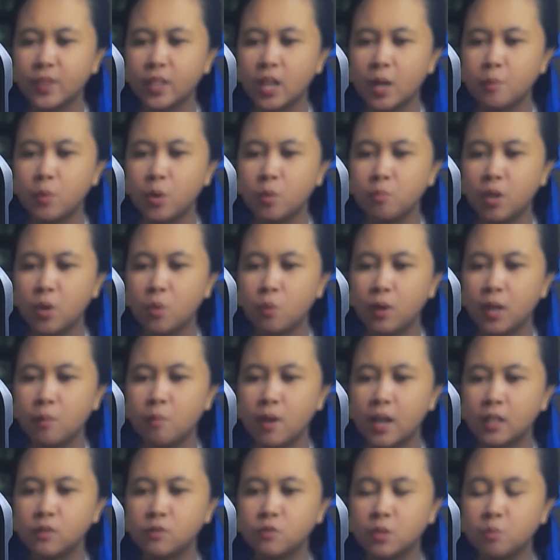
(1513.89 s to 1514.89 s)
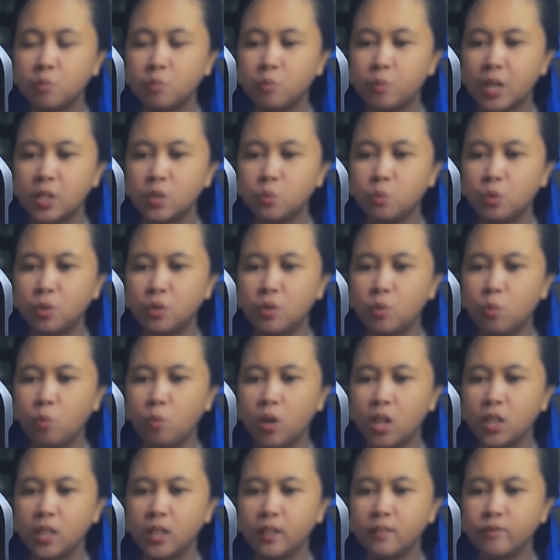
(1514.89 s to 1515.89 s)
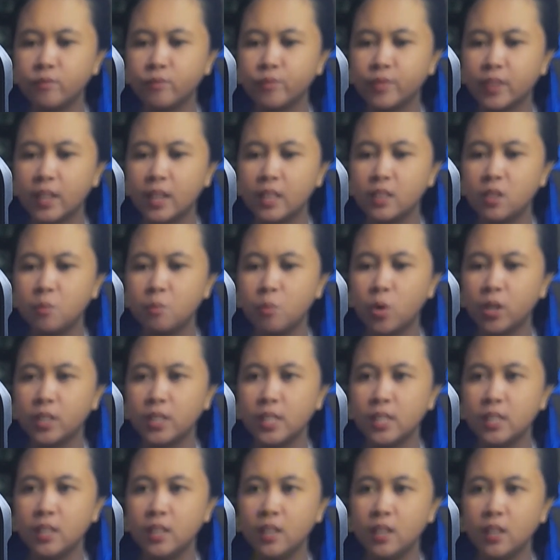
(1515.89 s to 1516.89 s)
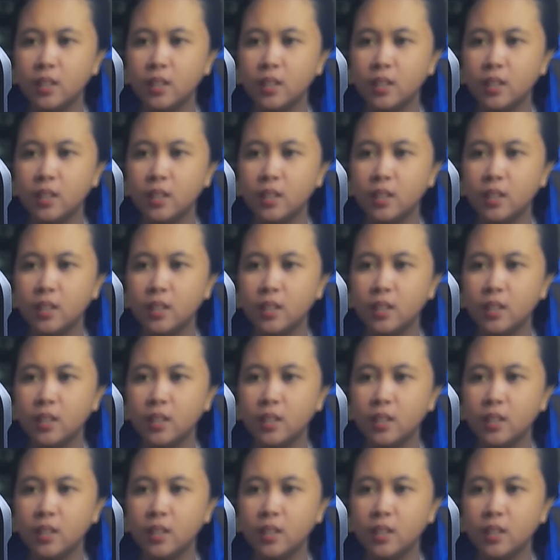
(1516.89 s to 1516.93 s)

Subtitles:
I'm on my way back from Pentwood, Wallen, and Dumbardy.